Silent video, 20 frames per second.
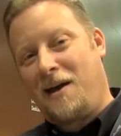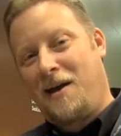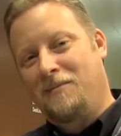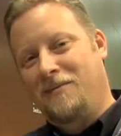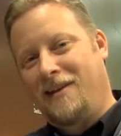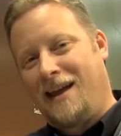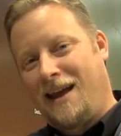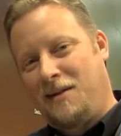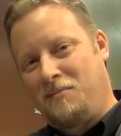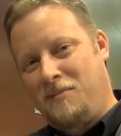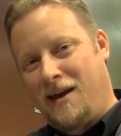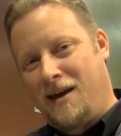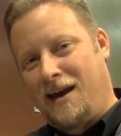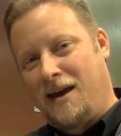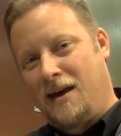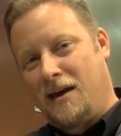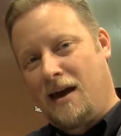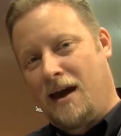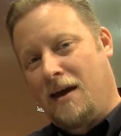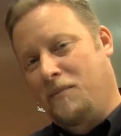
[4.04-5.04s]
Dan
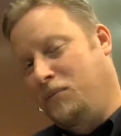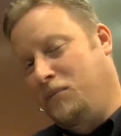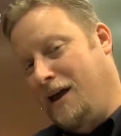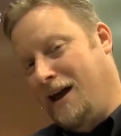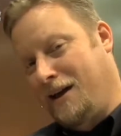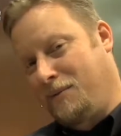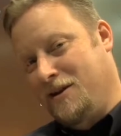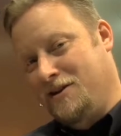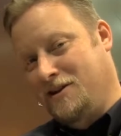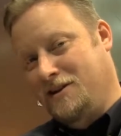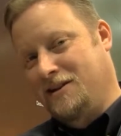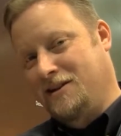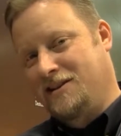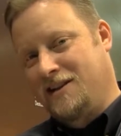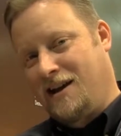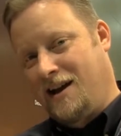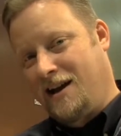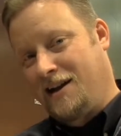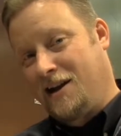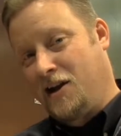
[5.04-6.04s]
May at Blackmagic
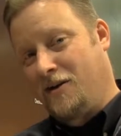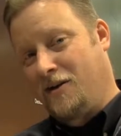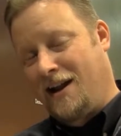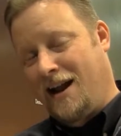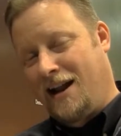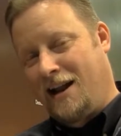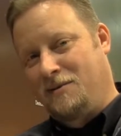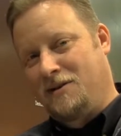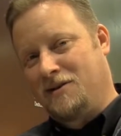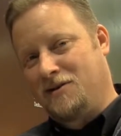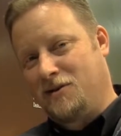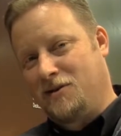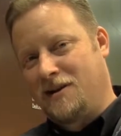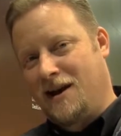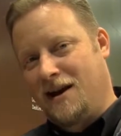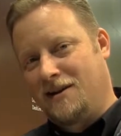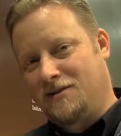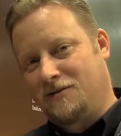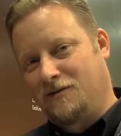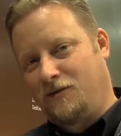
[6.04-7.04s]
Design here at NAB
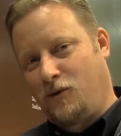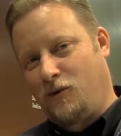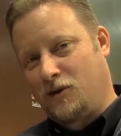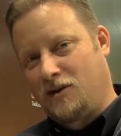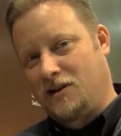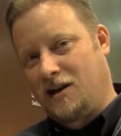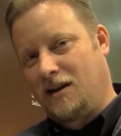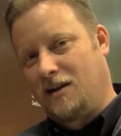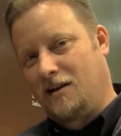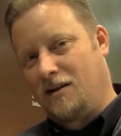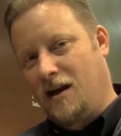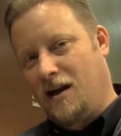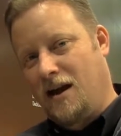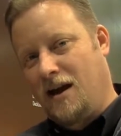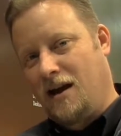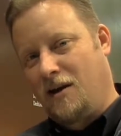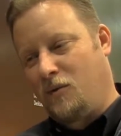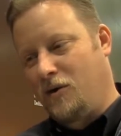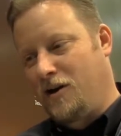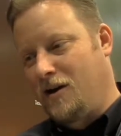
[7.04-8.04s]
2014,
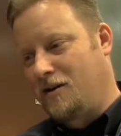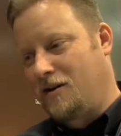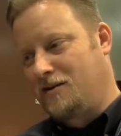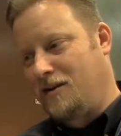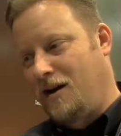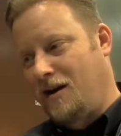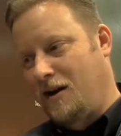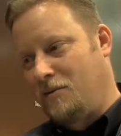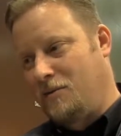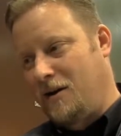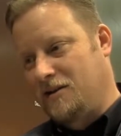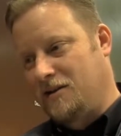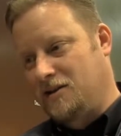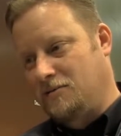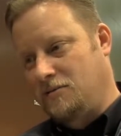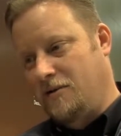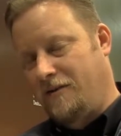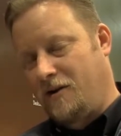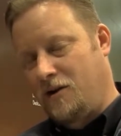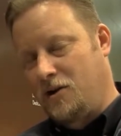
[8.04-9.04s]
and we are talking about some
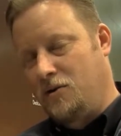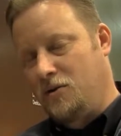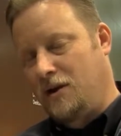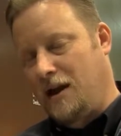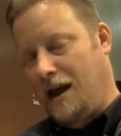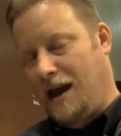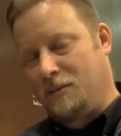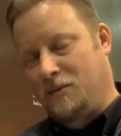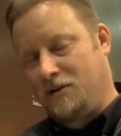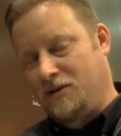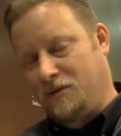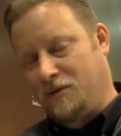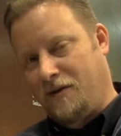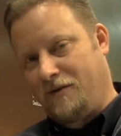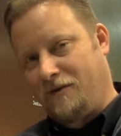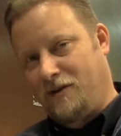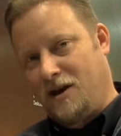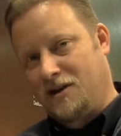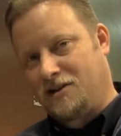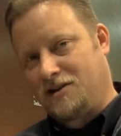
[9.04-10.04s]
of our new cameras that we've
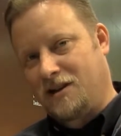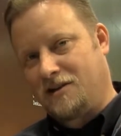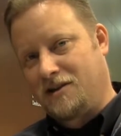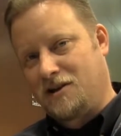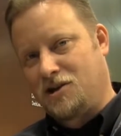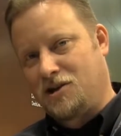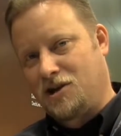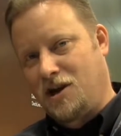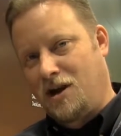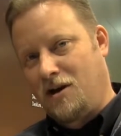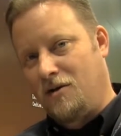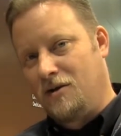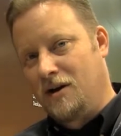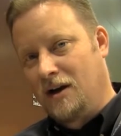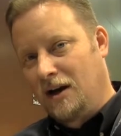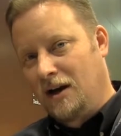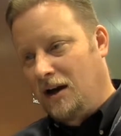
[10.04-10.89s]
launched at this show.